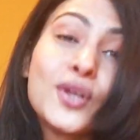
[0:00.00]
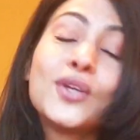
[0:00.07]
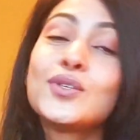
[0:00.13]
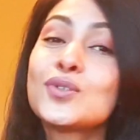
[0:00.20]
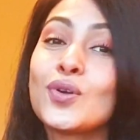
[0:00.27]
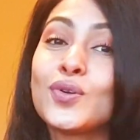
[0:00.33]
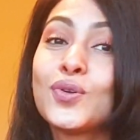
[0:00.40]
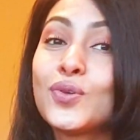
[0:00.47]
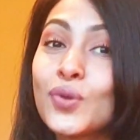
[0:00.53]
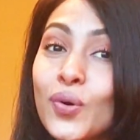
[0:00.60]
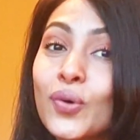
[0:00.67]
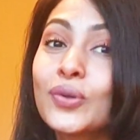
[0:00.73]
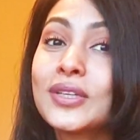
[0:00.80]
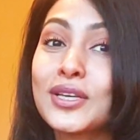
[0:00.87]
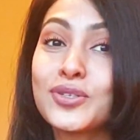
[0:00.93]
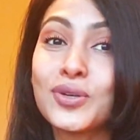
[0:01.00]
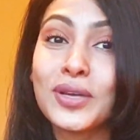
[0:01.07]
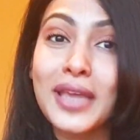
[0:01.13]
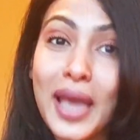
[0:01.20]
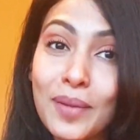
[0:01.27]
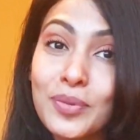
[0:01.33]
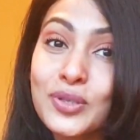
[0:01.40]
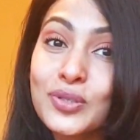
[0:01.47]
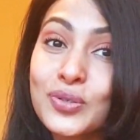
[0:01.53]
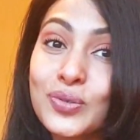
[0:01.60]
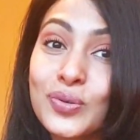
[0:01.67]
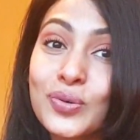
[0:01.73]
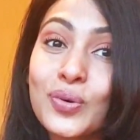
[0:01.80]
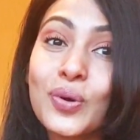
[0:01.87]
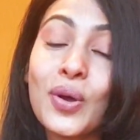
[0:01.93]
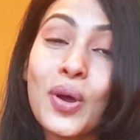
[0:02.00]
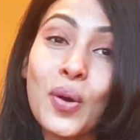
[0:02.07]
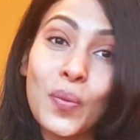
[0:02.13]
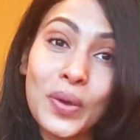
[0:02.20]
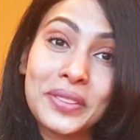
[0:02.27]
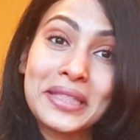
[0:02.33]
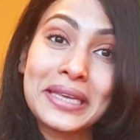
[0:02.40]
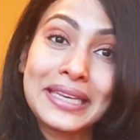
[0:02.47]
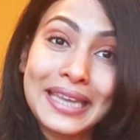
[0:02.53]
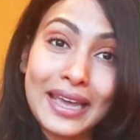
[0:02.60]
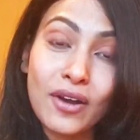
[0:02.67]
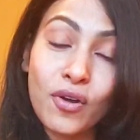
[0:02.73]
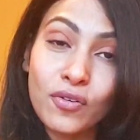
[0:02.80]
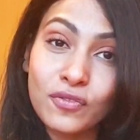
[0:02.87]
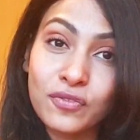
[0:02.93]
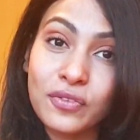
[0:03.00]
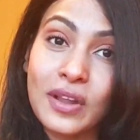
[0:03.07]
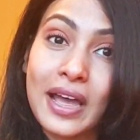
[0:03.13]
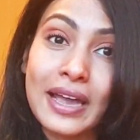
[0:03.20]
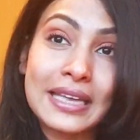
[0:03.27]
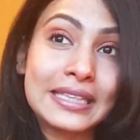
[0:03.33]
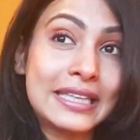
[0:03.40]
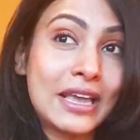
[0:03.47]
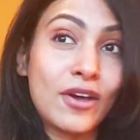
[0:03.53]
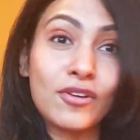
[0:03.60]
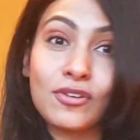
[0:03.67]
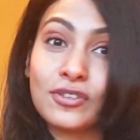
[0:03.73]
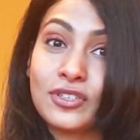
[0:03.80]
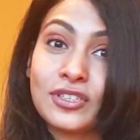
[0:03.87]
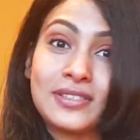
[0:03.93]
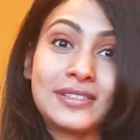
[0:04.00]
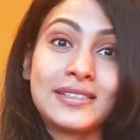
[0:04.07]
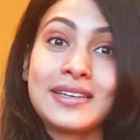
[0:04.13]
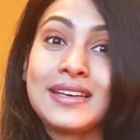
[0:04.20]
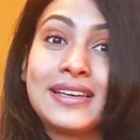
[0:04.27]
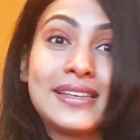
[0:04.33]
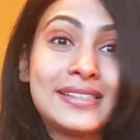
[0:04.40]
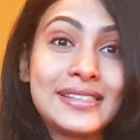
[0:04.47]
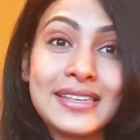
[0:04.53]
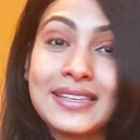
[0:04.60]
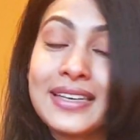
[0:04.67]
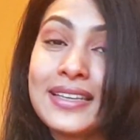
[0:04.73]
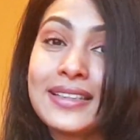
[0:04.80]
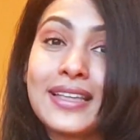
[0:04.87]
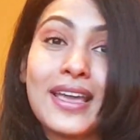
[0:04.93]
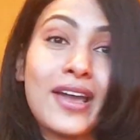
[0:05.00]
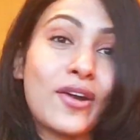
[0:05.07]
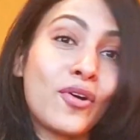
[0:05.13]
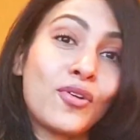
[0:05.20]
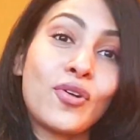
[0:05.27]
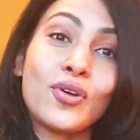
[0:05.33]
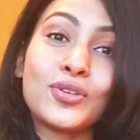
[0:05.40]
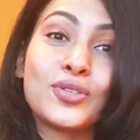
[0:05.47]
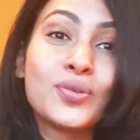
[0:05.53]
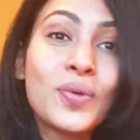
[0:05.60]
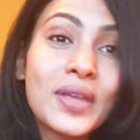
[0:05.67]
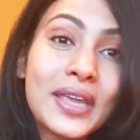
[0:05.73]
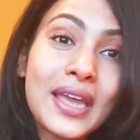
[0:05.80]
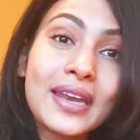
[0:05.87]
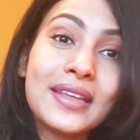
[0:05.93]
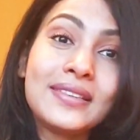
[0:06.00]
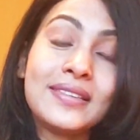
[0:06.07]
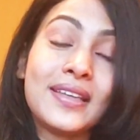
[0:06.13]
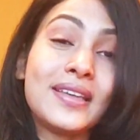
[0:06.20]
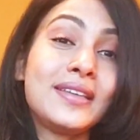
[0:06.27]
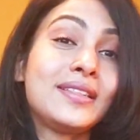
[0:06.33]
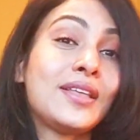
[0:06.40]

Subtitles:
so you know that your cabin crew, when they get on flight, they are not just sitting there or not doing anything.